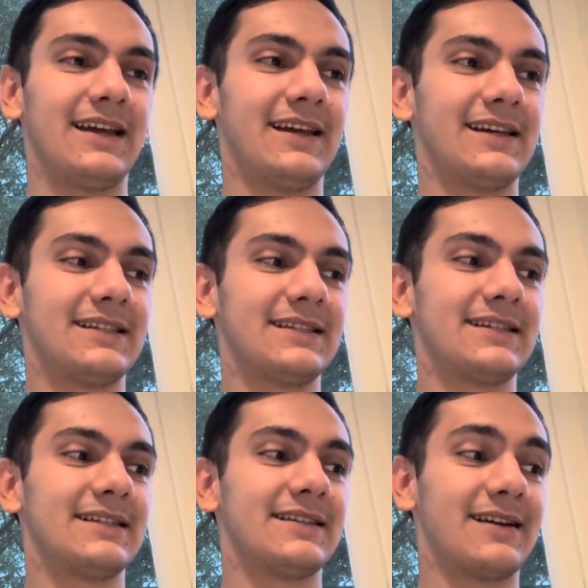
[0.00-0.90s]
and
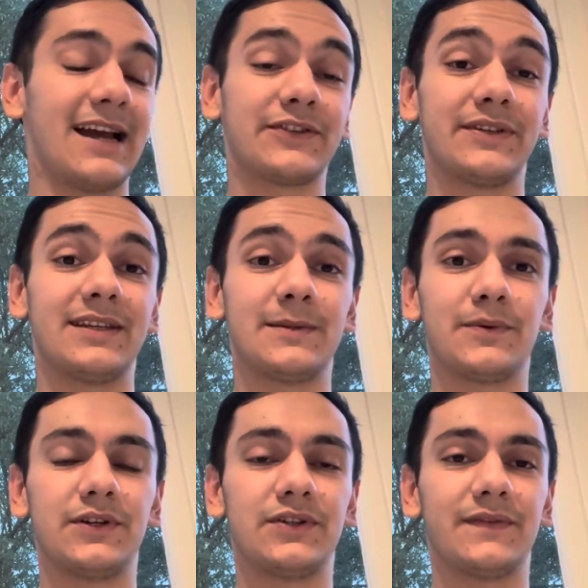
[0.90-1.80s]
they're actually the
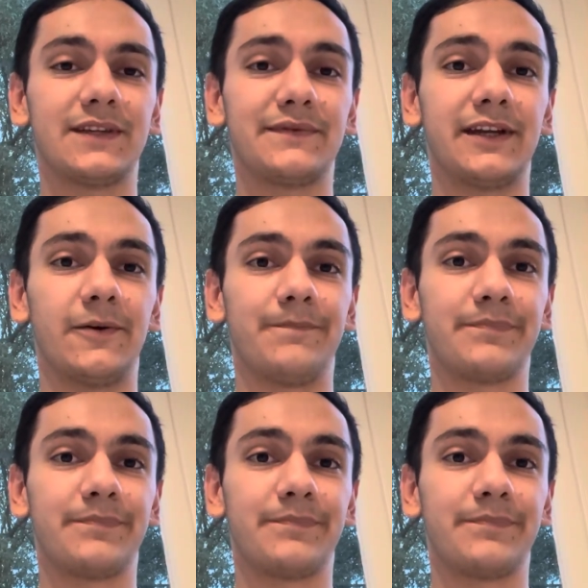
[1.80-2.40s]
inspiration of this video.